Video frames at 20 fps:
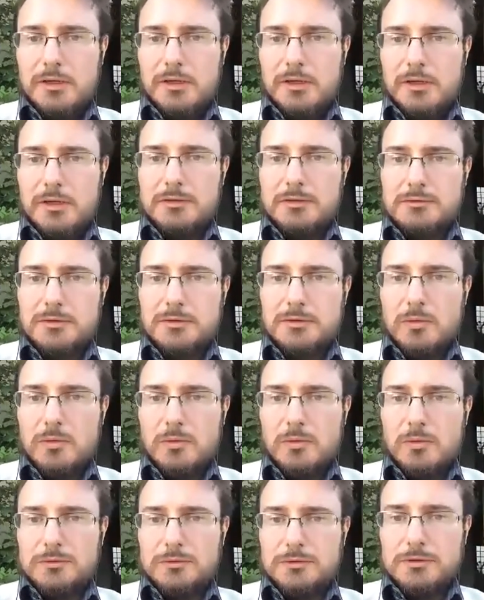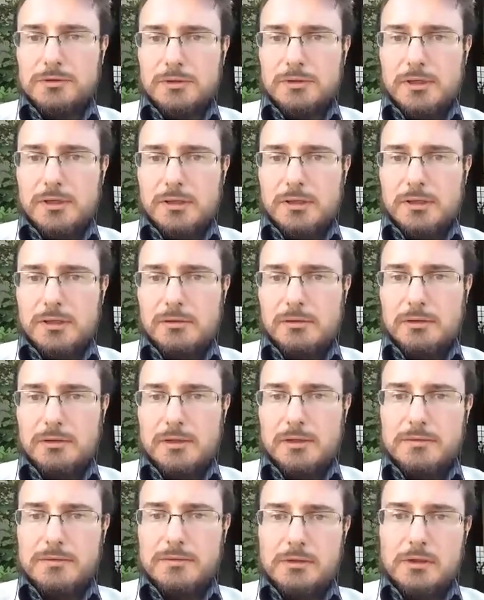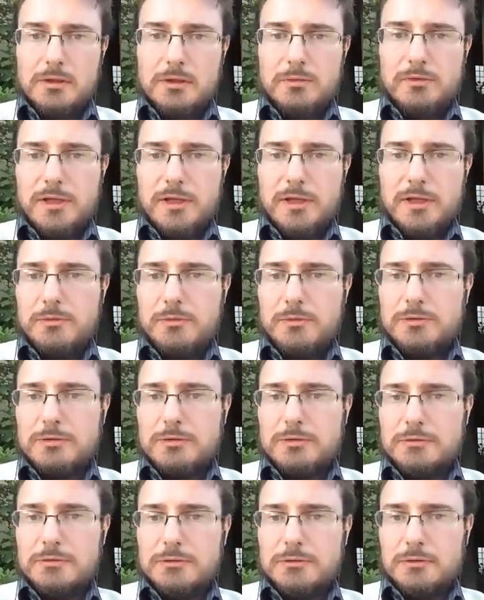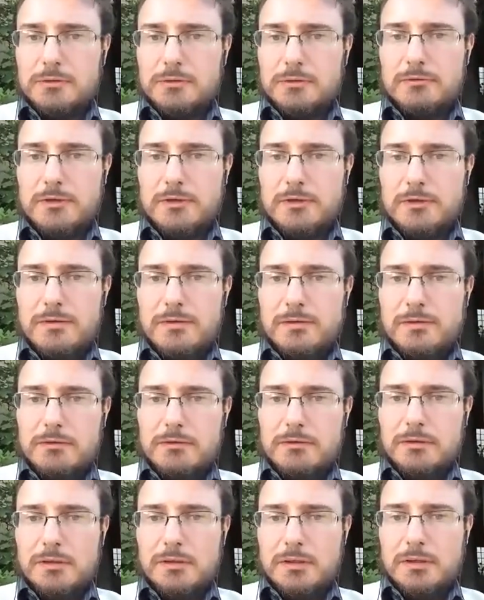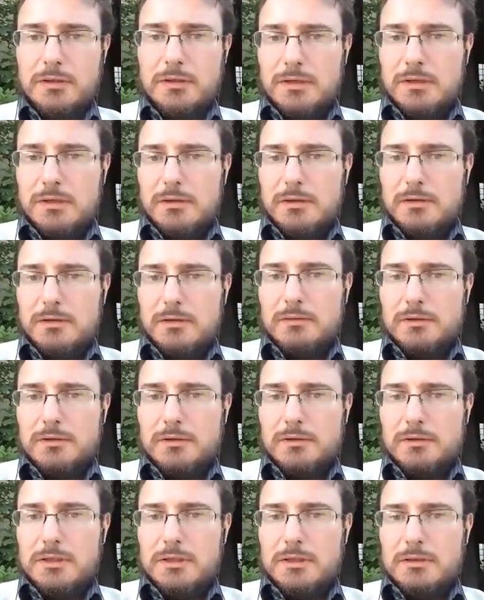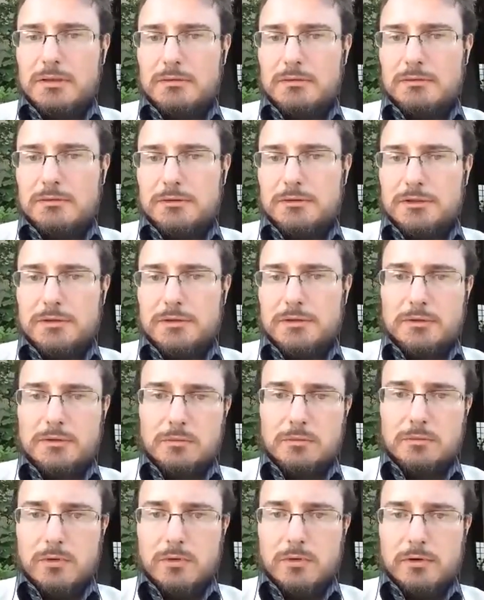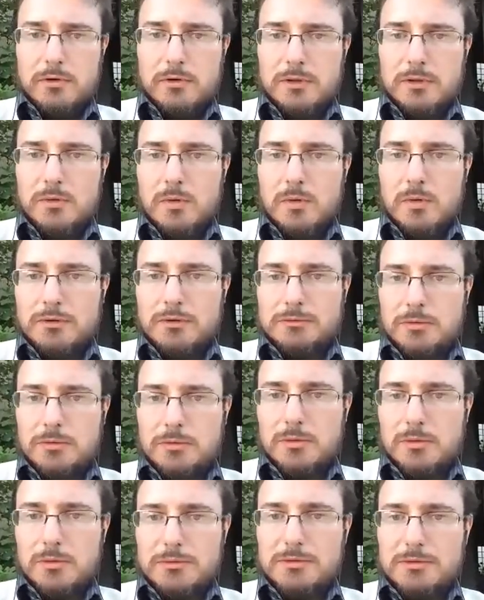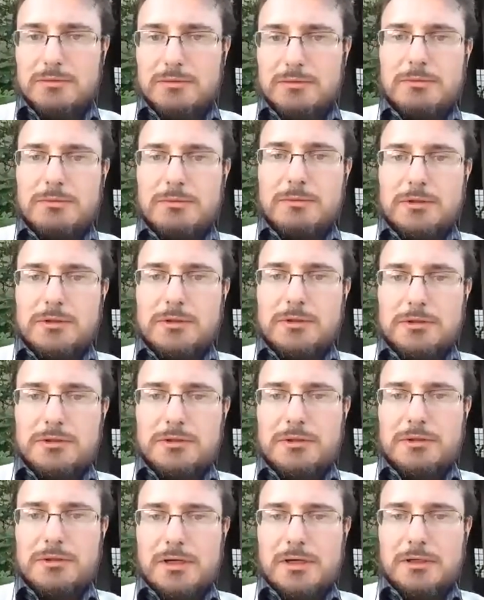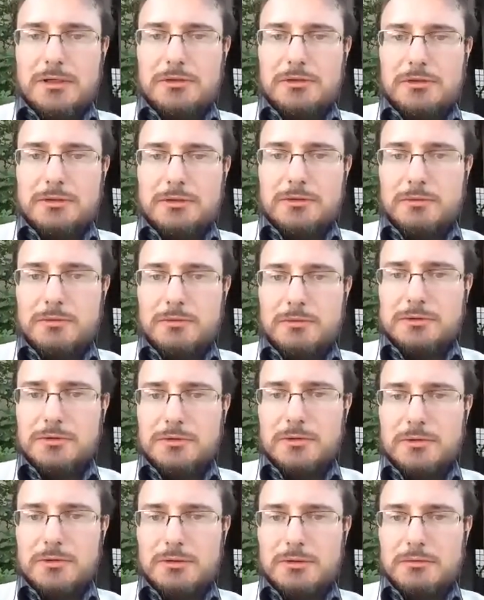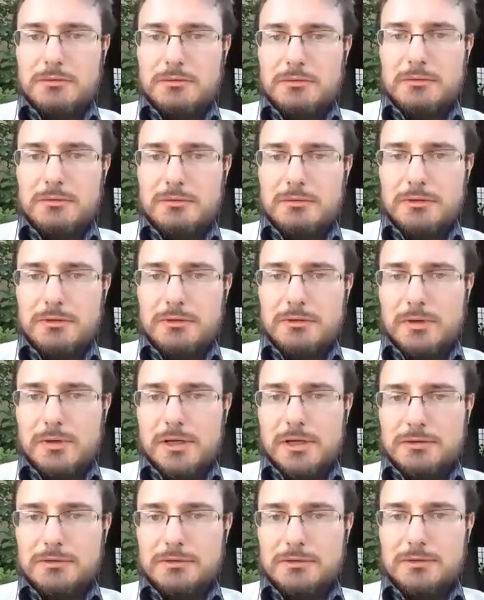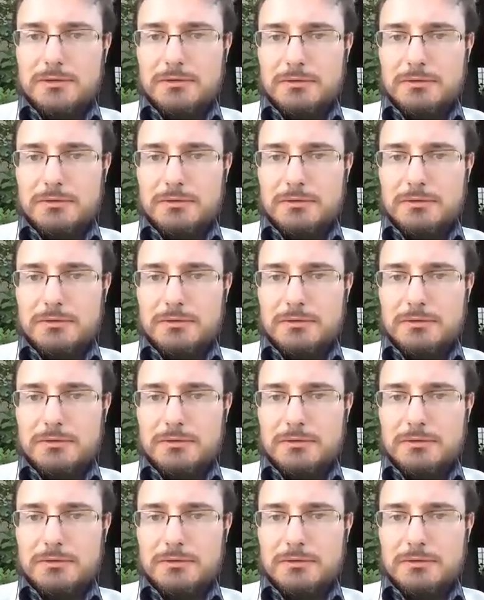has caused uh, in the low thousands of deaths. The Civil War, quote unquote, which actually was the US